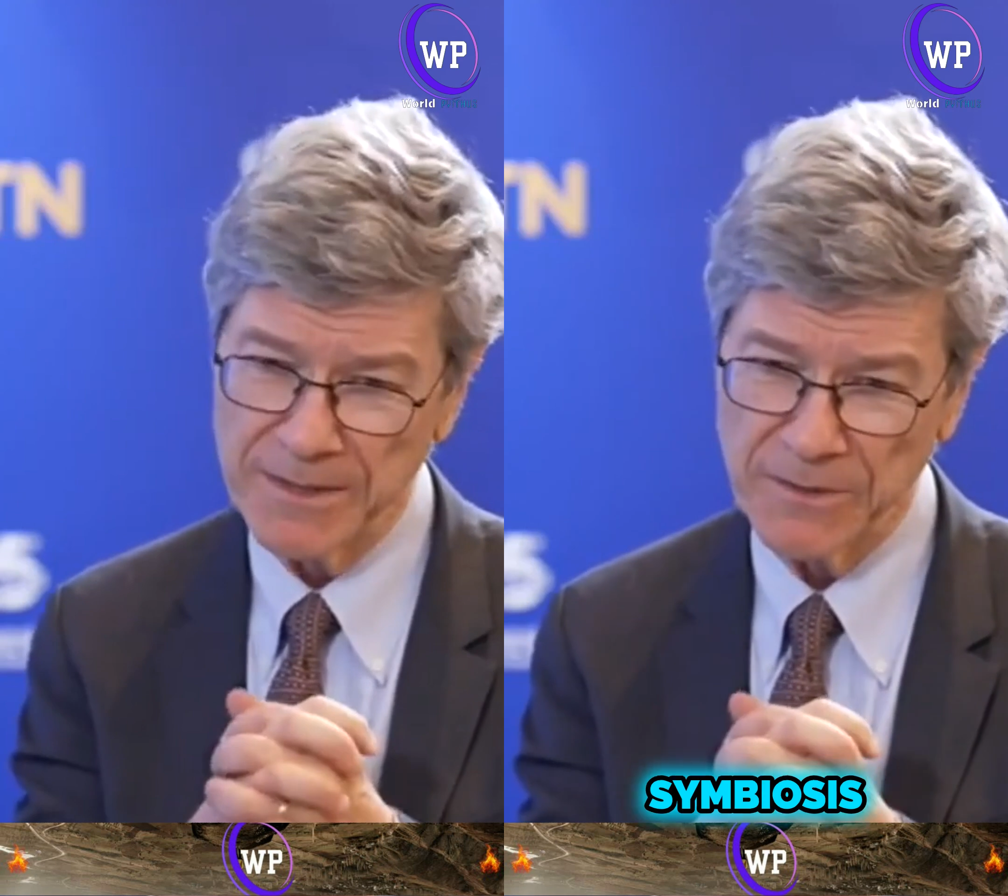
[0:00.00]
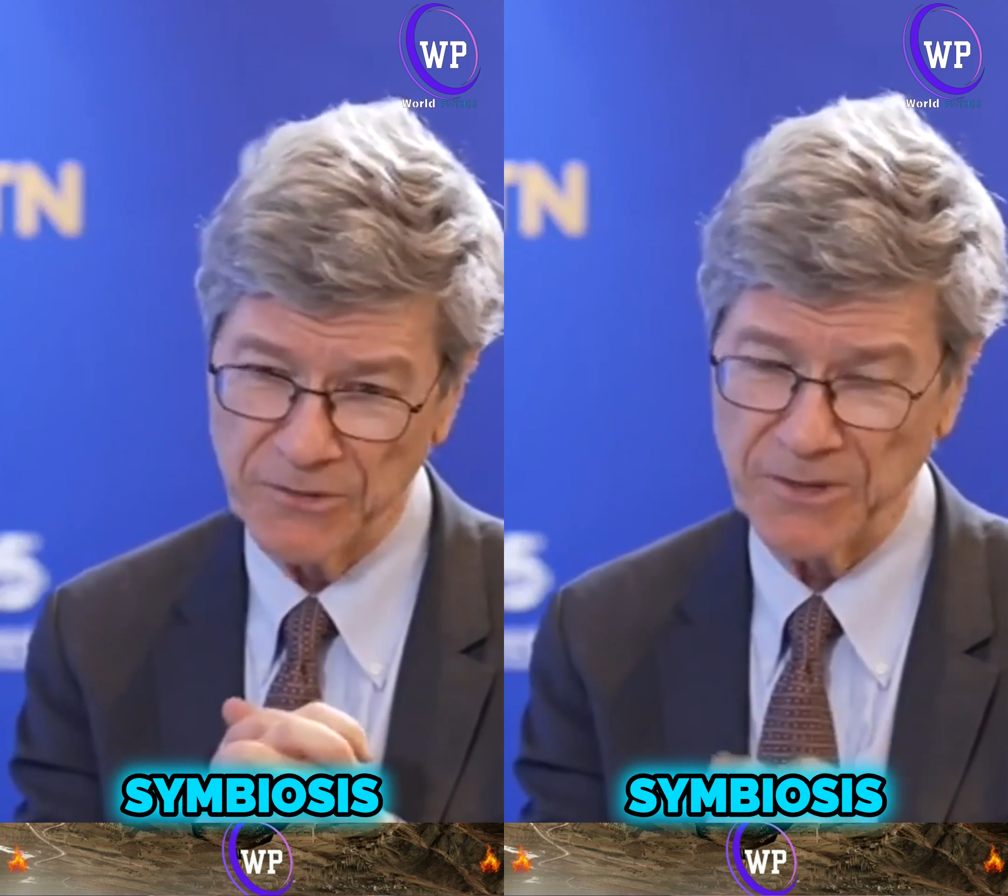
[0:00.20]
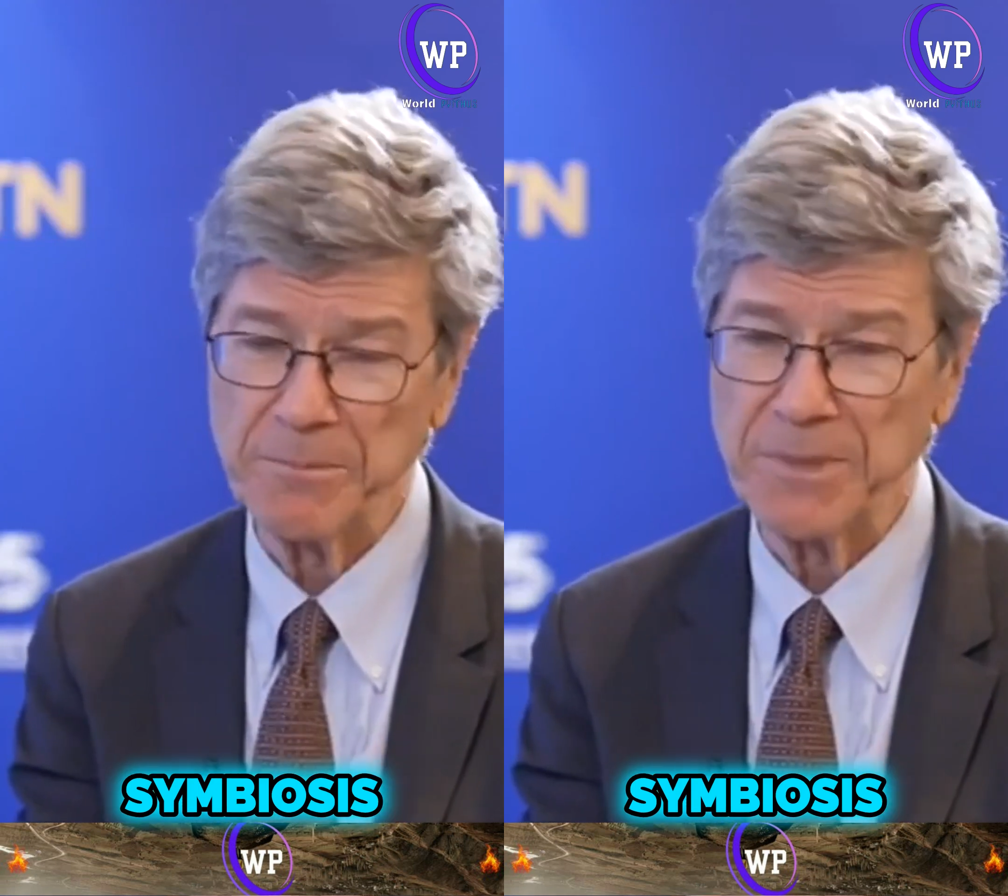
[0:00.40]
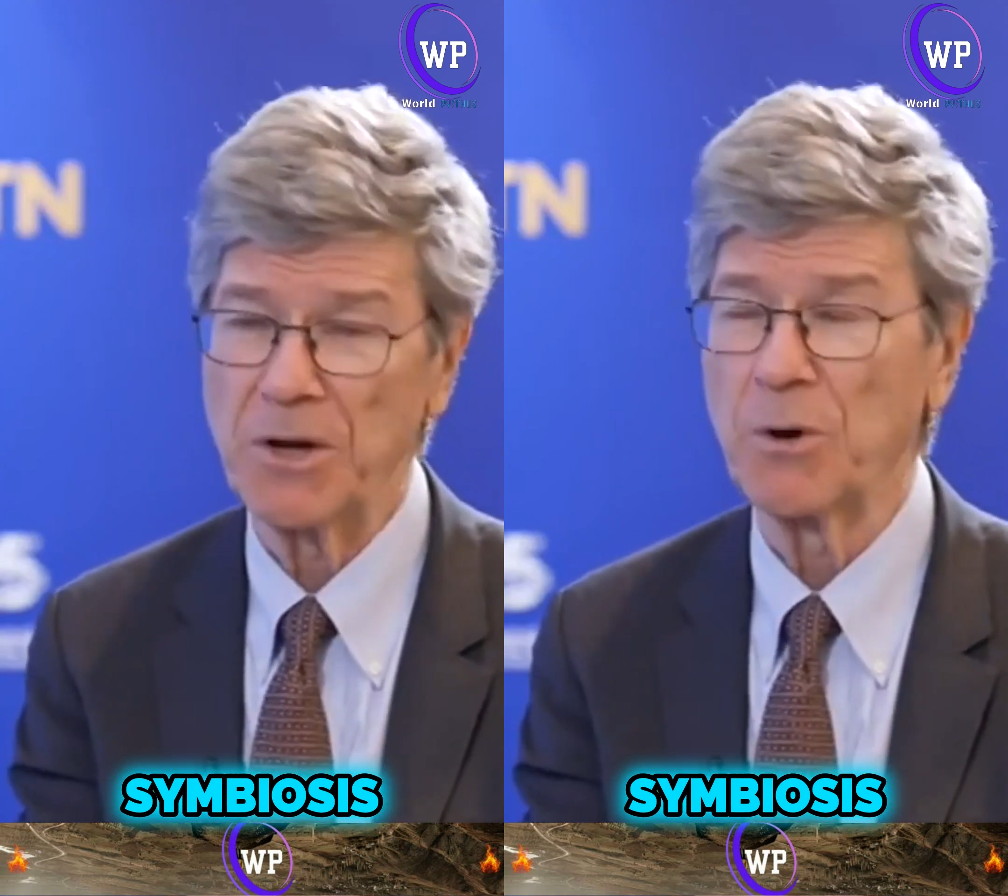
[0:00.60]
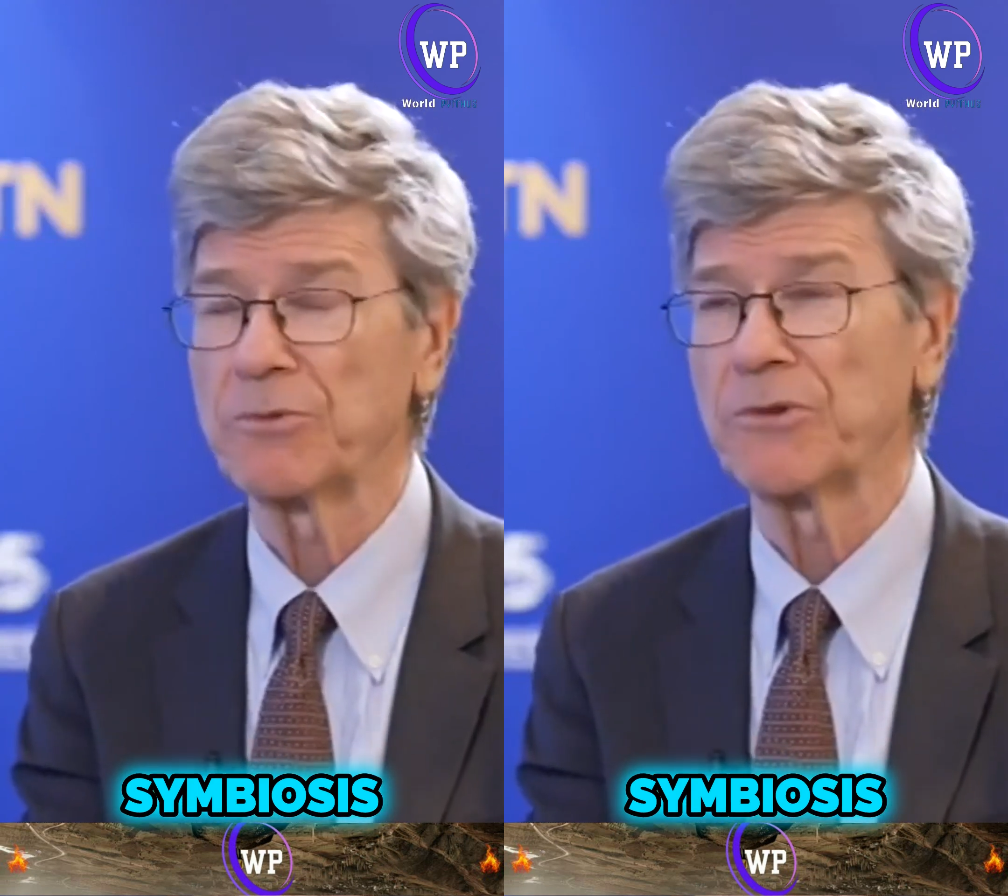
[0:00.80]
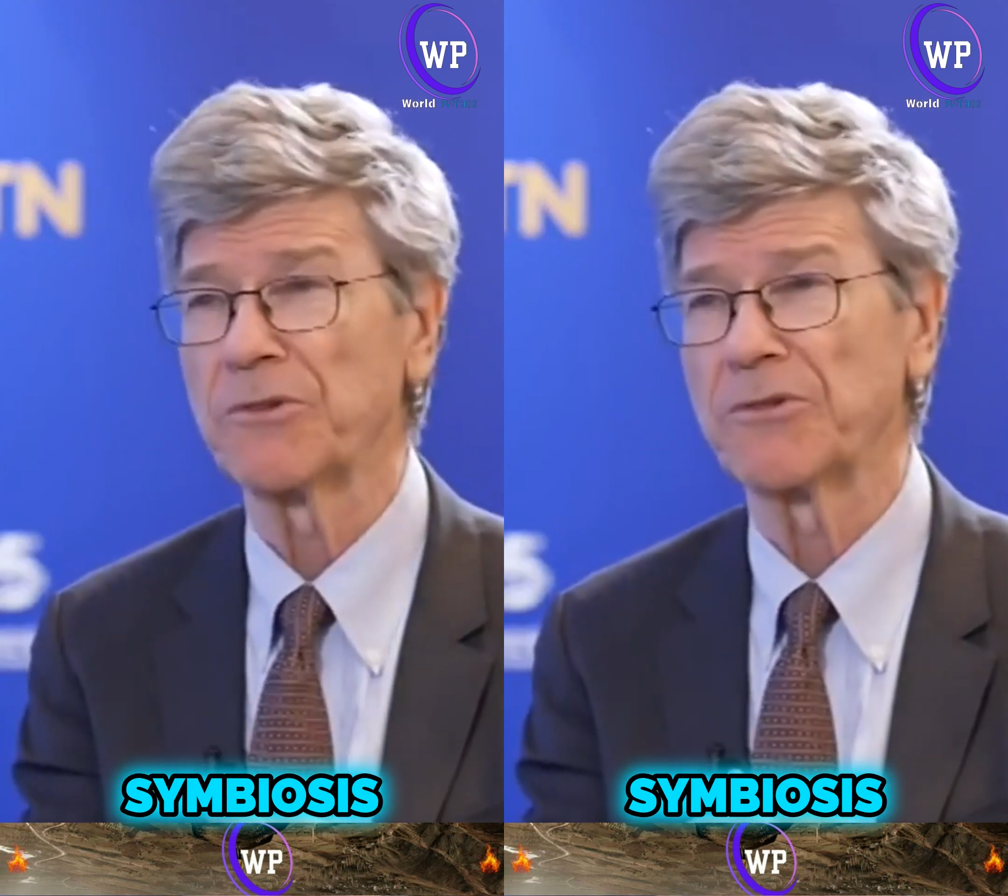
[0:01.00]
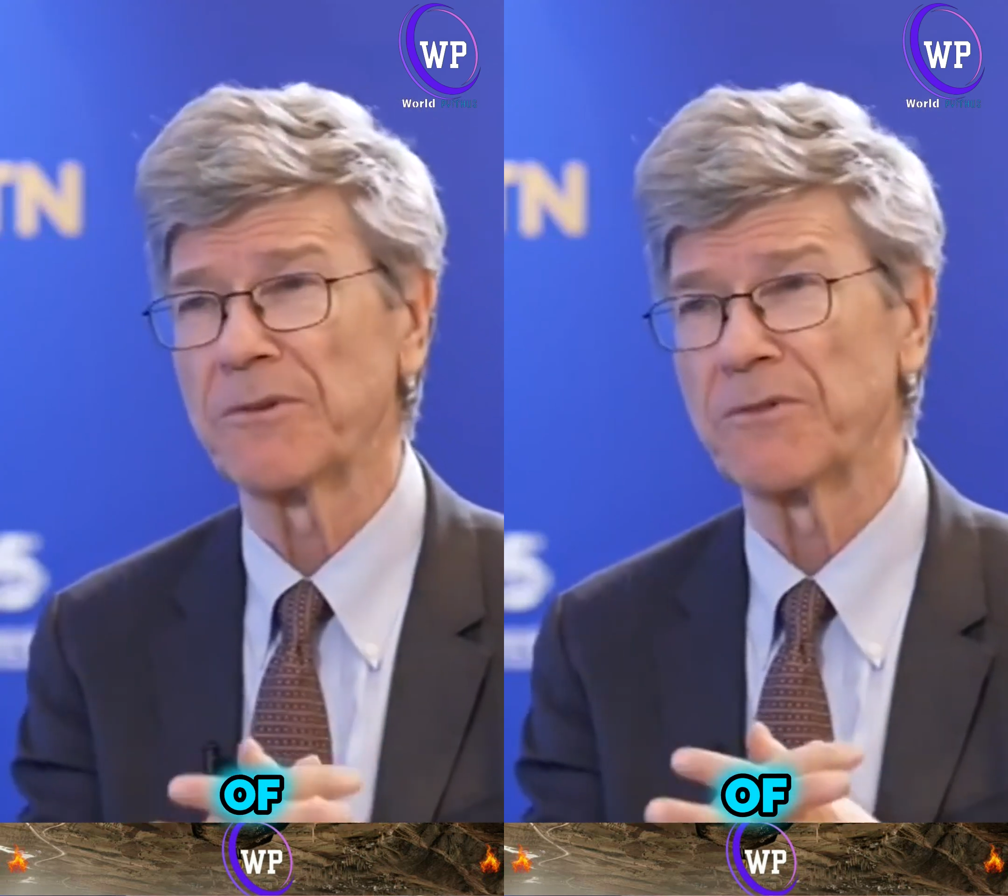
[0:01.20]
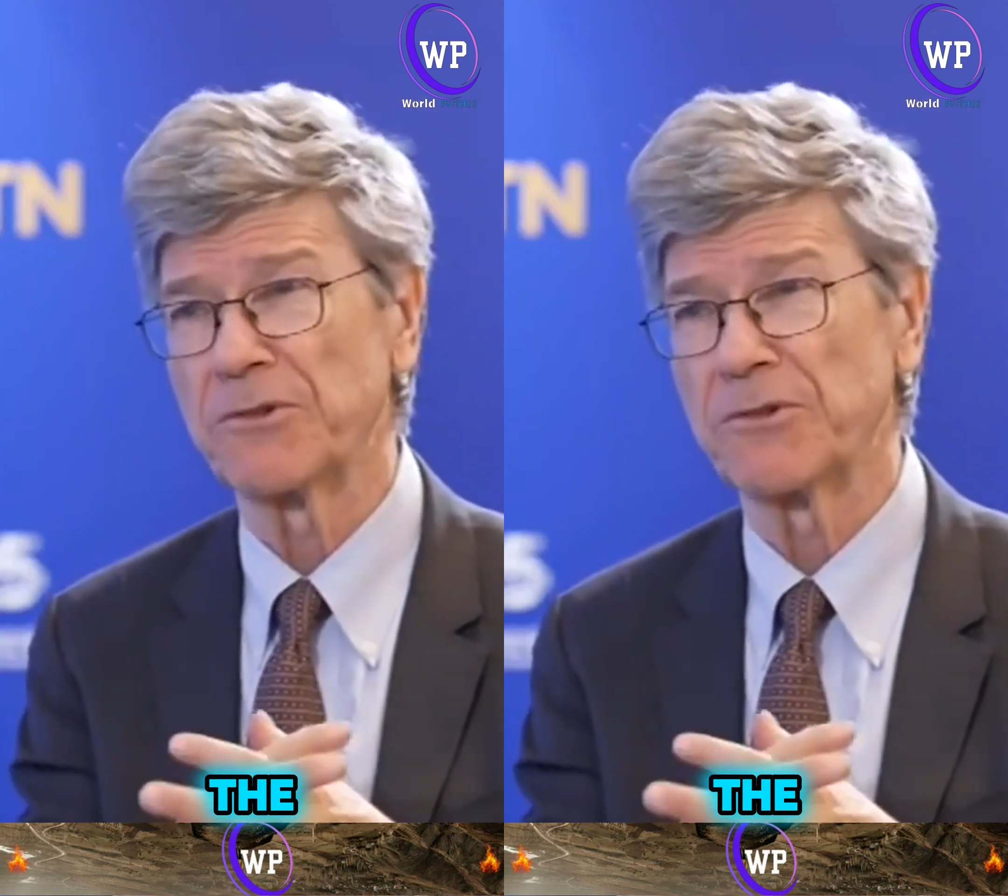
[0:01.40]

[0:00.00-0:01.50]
symbiosis of